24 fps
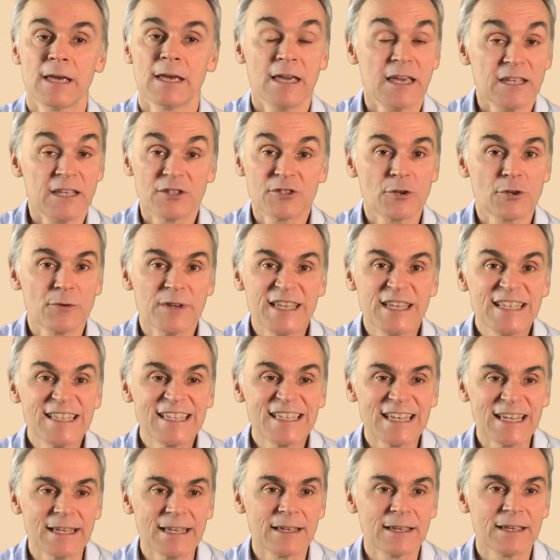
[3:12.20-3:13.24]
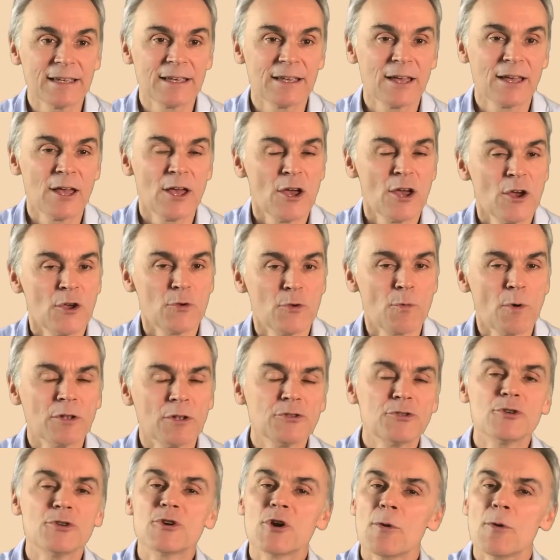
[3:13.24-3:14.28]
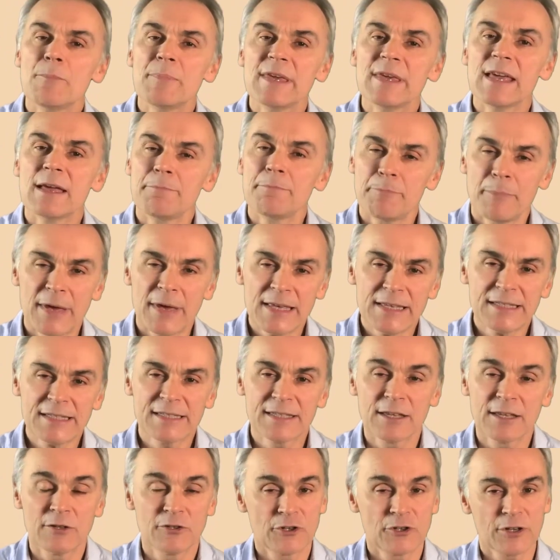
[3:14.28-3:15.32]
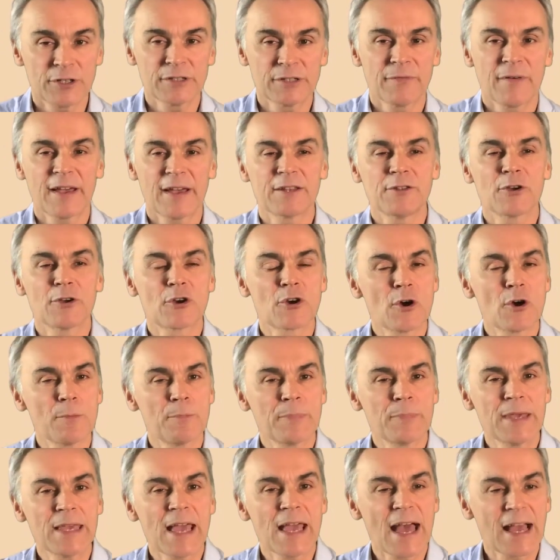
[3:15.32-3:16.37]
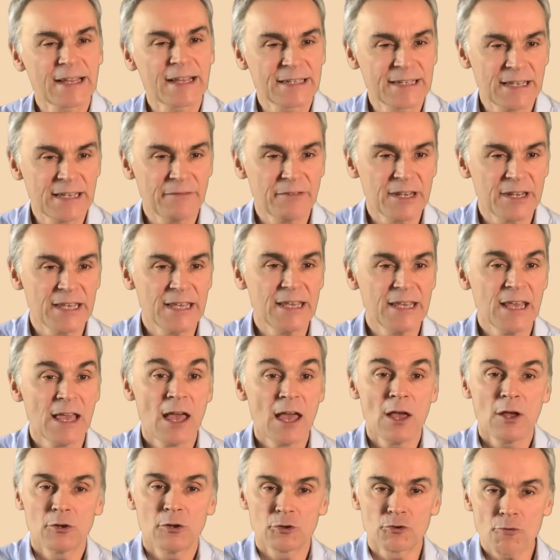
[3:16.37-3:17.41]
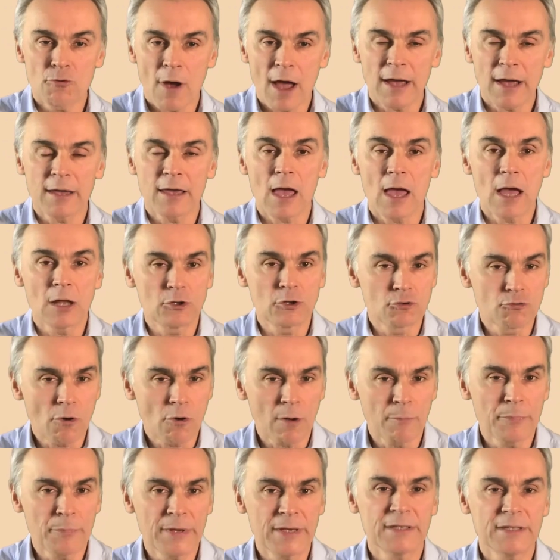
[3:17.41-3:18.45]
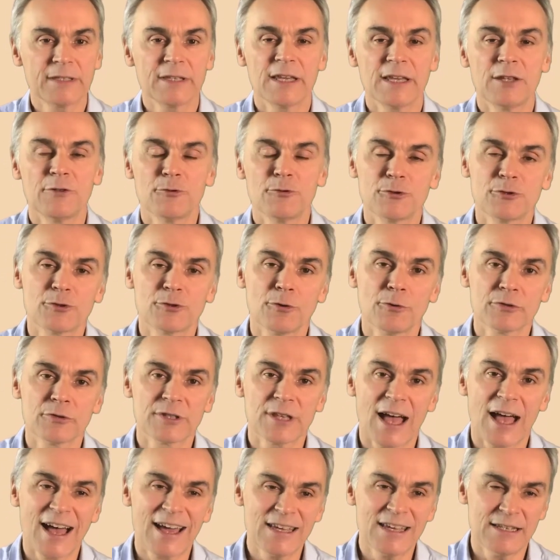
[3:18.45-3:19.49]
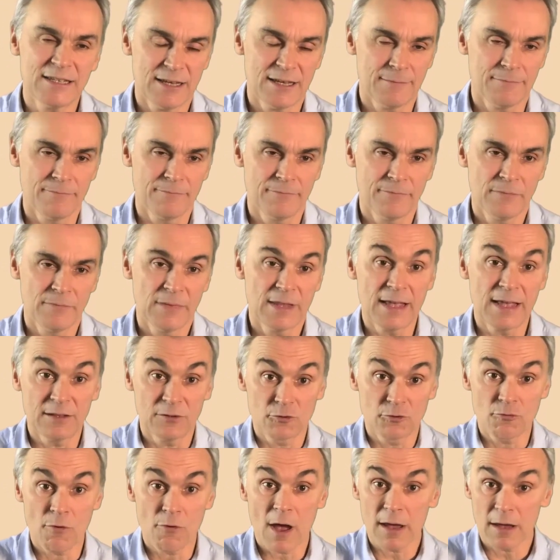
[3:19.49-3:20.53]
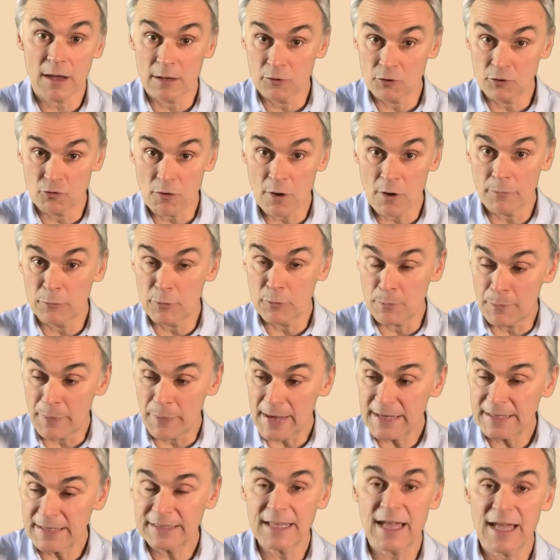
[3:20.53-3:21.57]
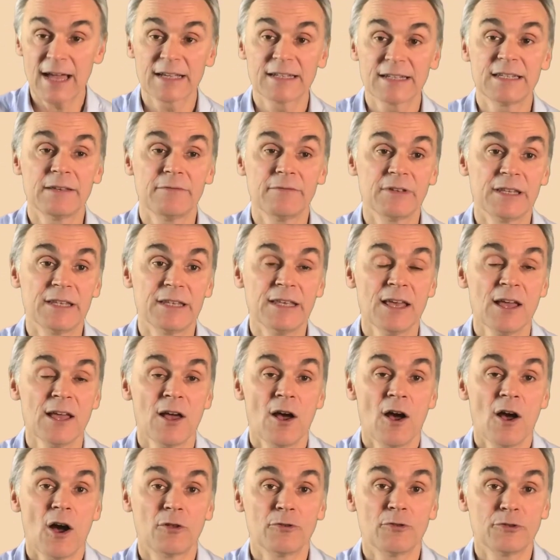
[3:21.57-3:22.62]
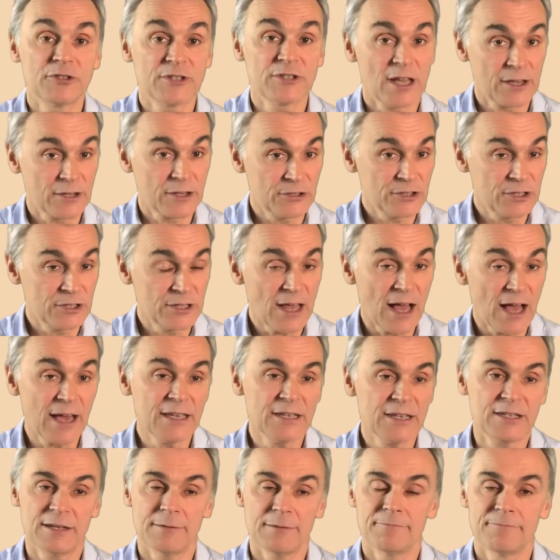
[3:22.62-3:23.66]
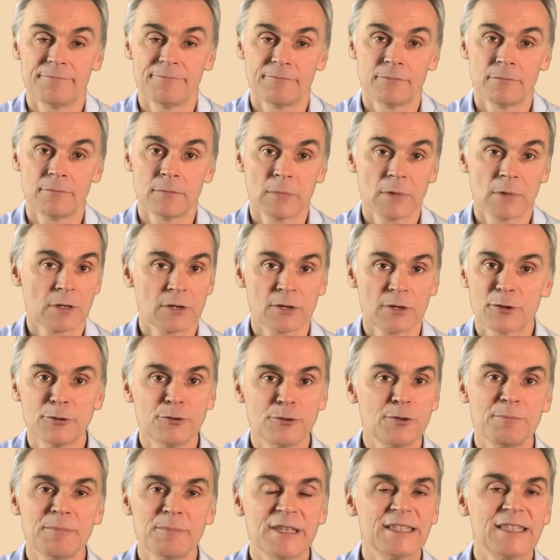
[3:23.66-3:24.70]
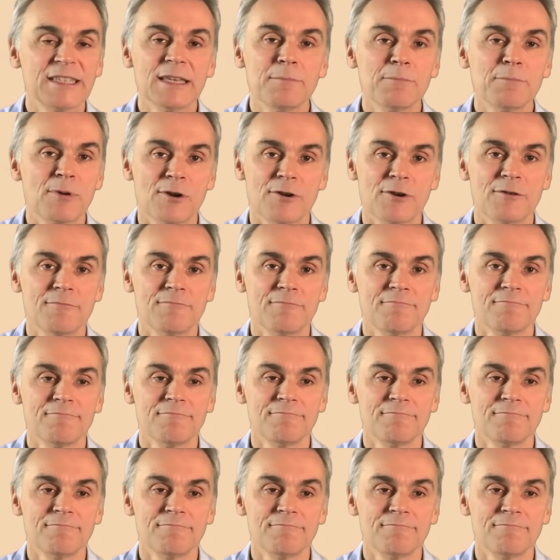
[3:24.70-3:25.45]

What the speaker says: It's so easy. You want to copy and paste? Just find a copy activity, drag and drop it in the source item, then drag and drop the paste activity on the targeted item. Couldn't be simpler.